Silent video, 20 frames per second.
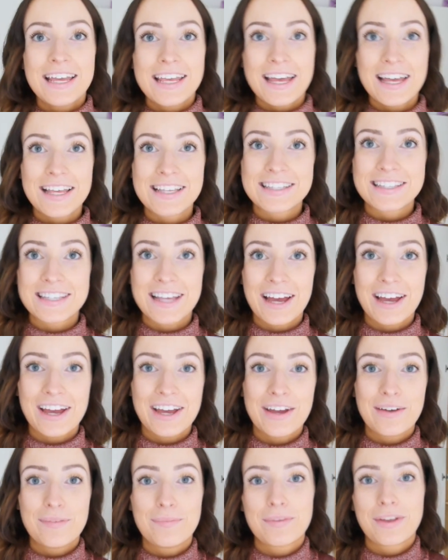yes, I
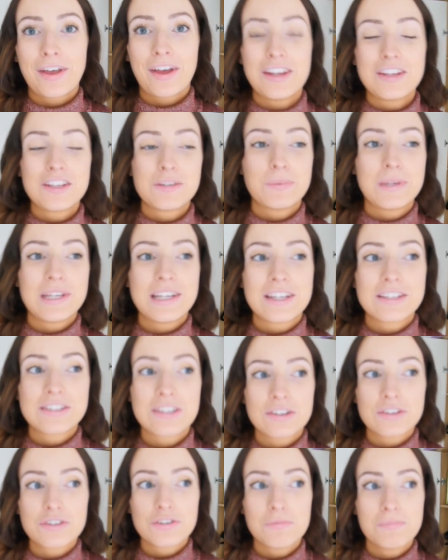am going to be a
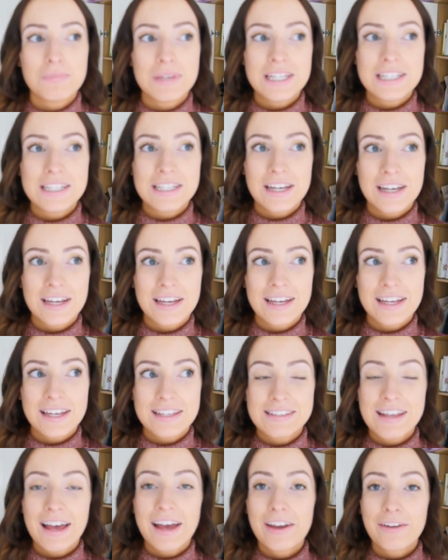social media
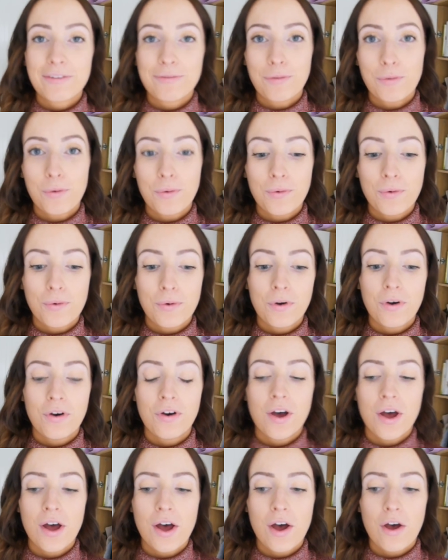exec for
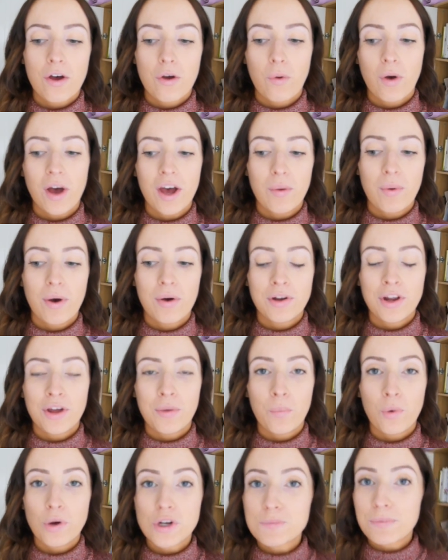quite a
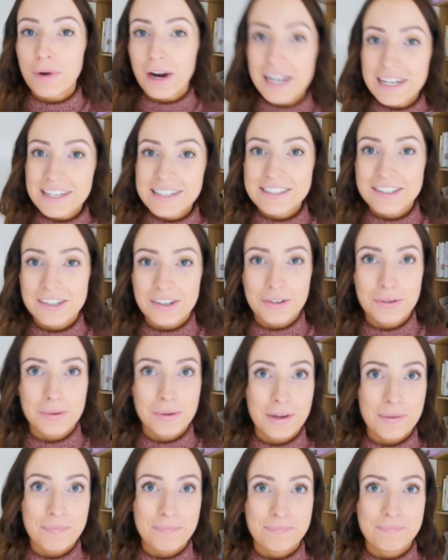well-known watch brand, so
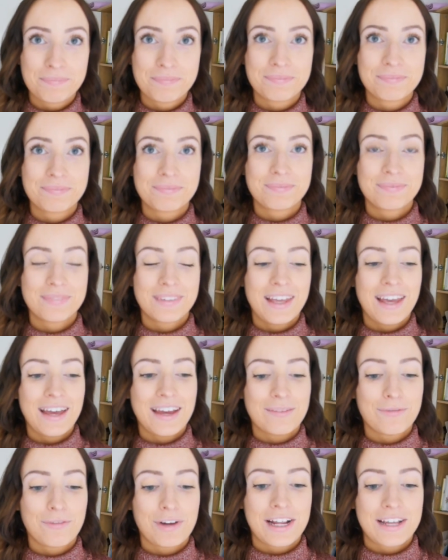
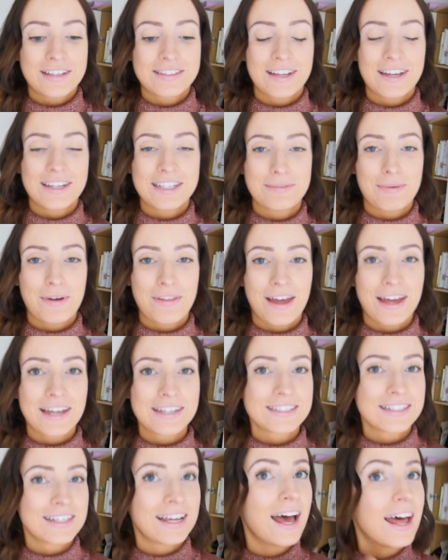yeah, I'm really excited about
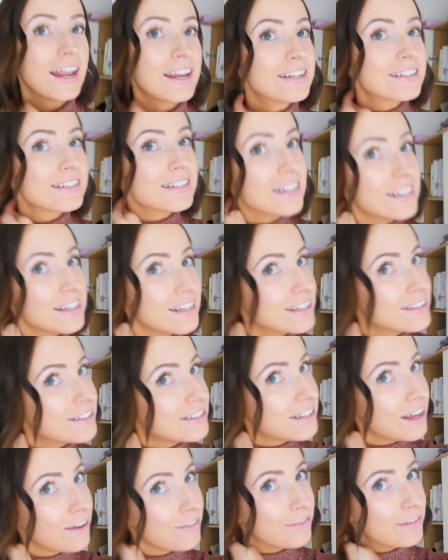that, and it's
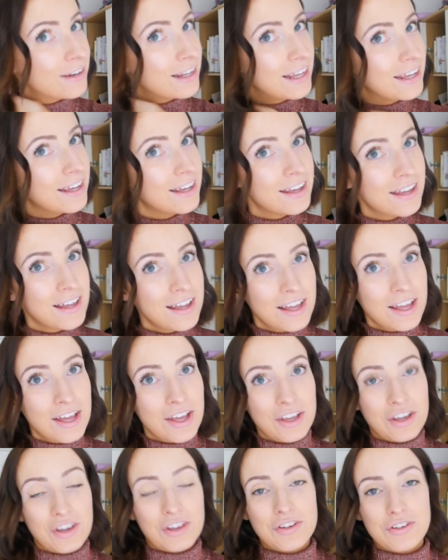definitely
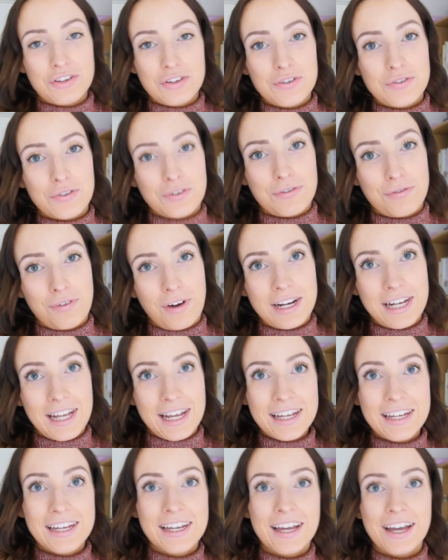good news on a
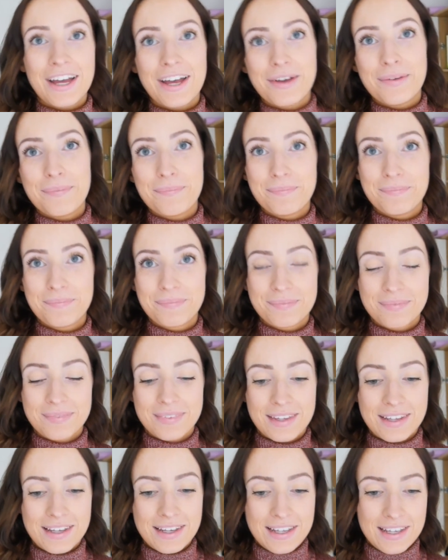Friday.
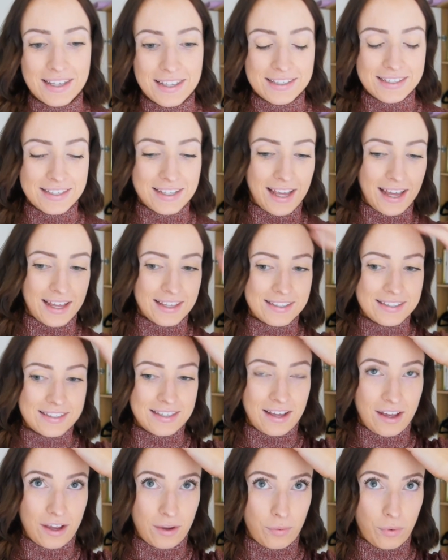So
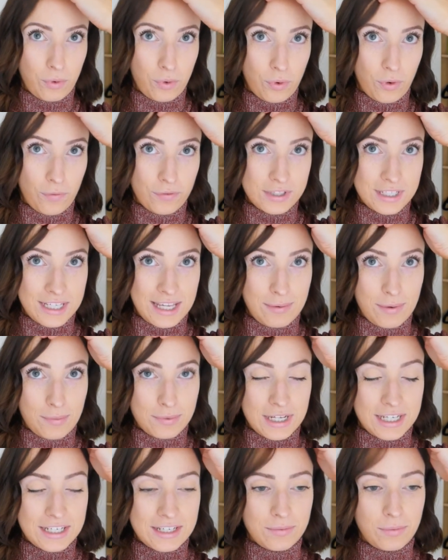yes, I will obviously keep you
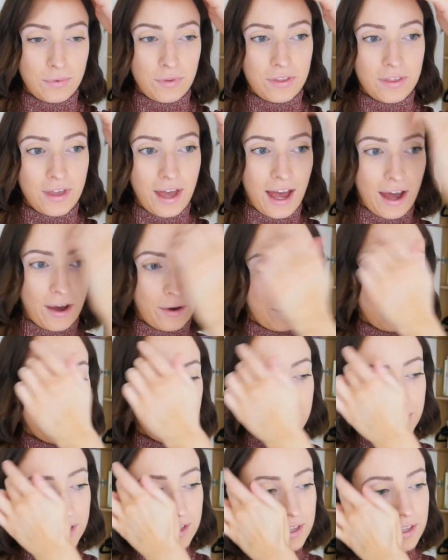updated with how